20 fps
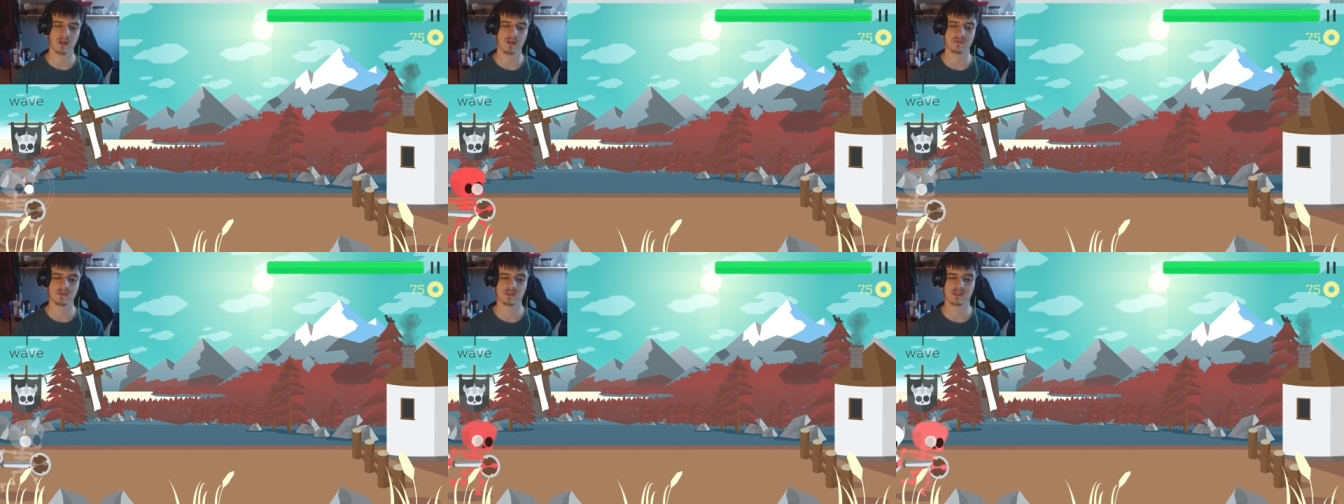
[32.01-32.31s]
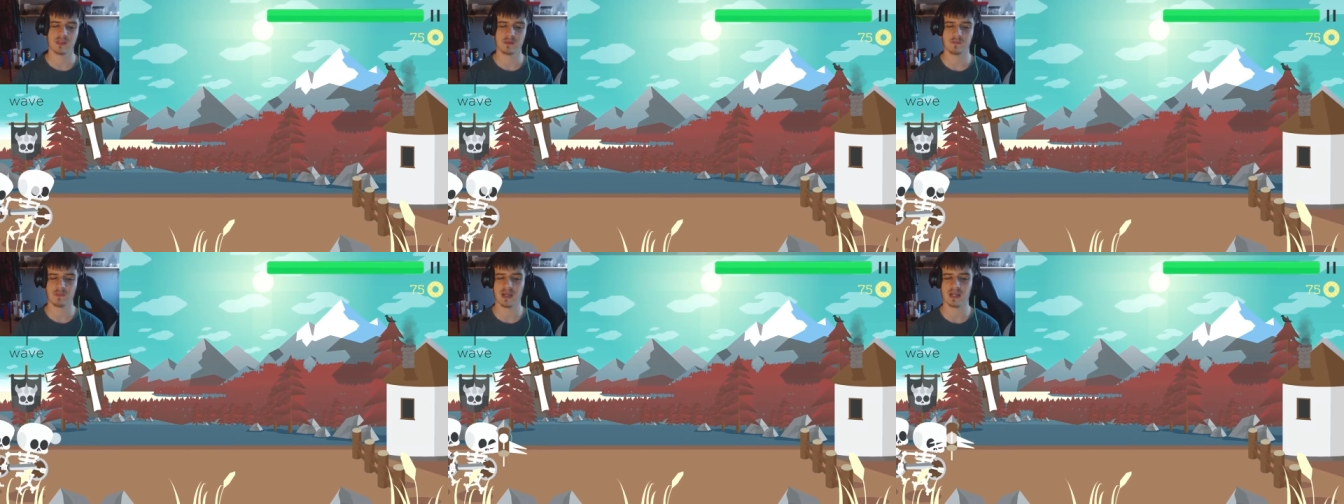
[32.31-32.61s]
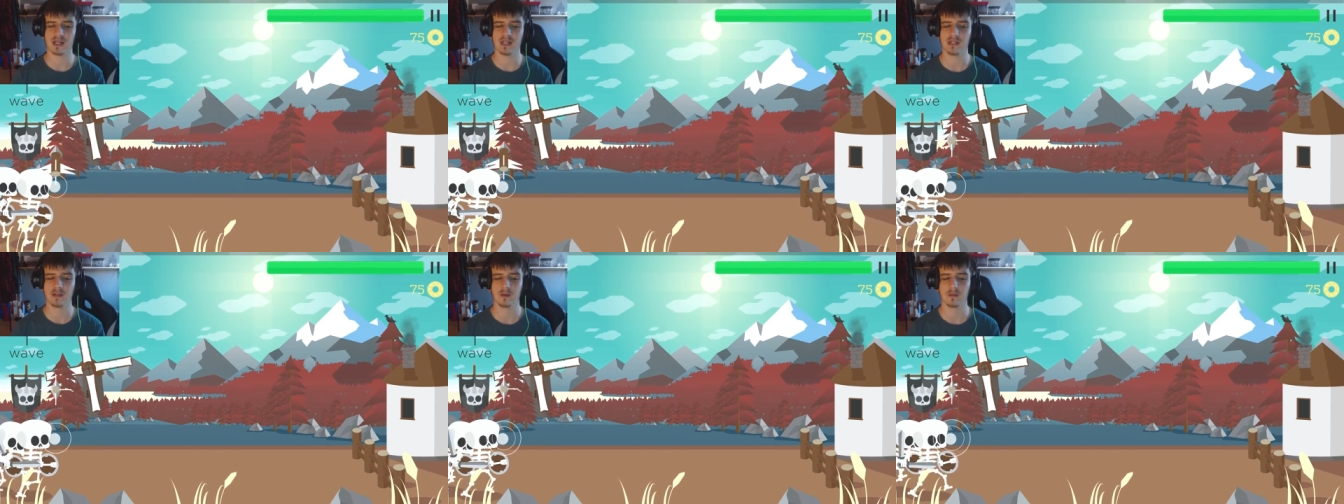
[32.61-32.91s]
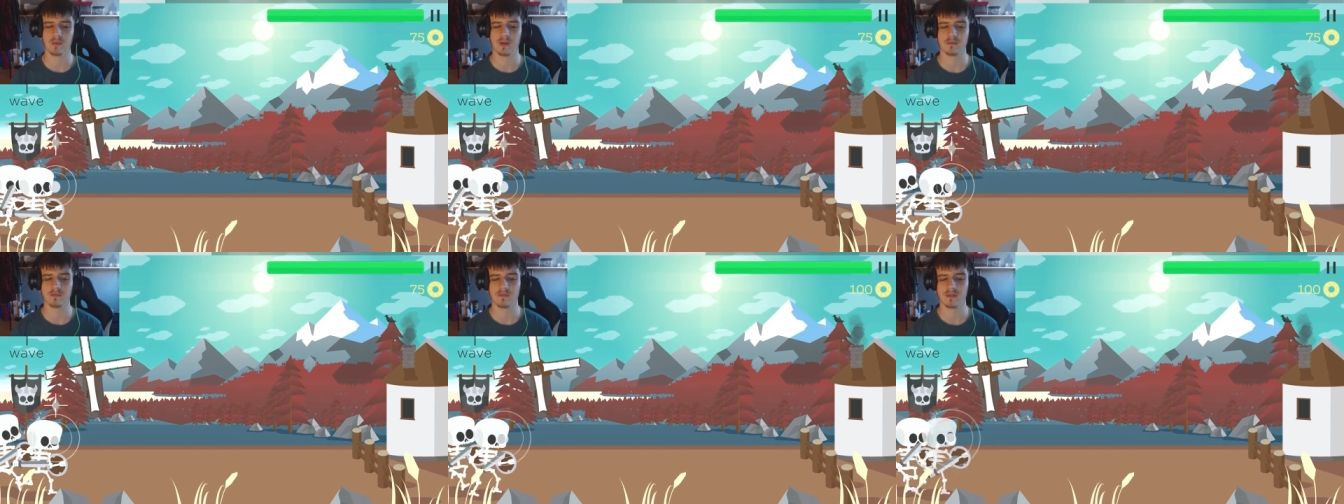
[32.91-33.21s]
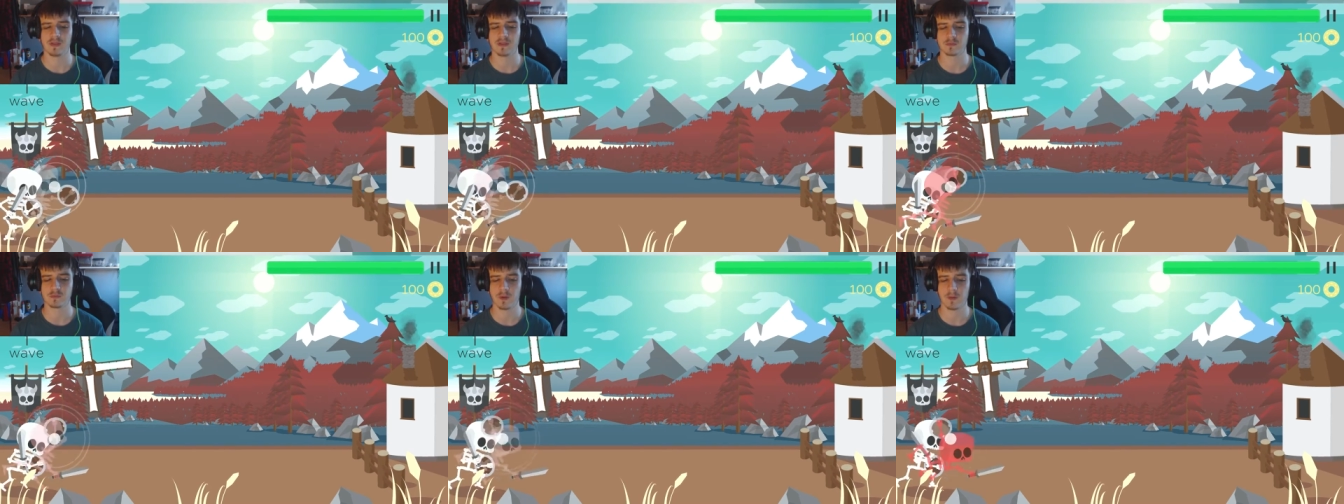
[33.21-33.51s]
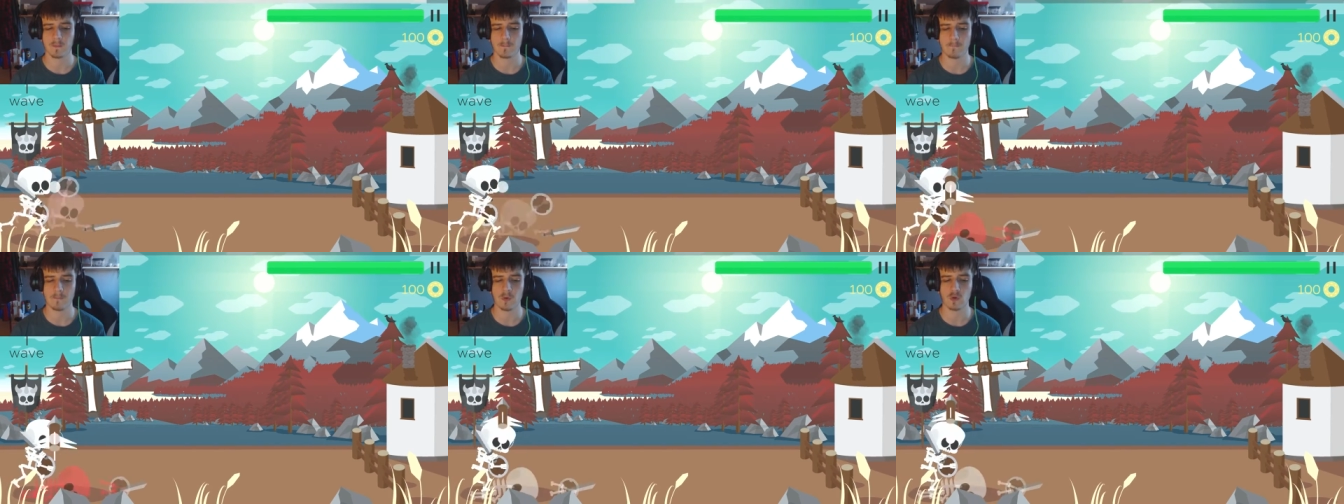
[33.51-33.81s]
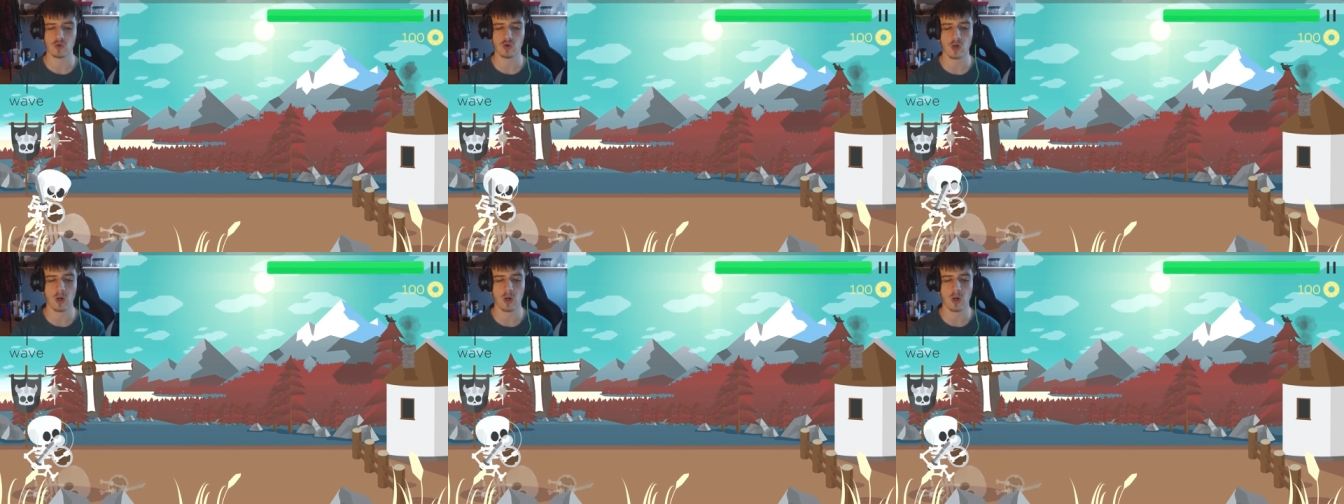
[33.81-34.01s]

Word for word: I'm gonna have to sit back a little bit for this one.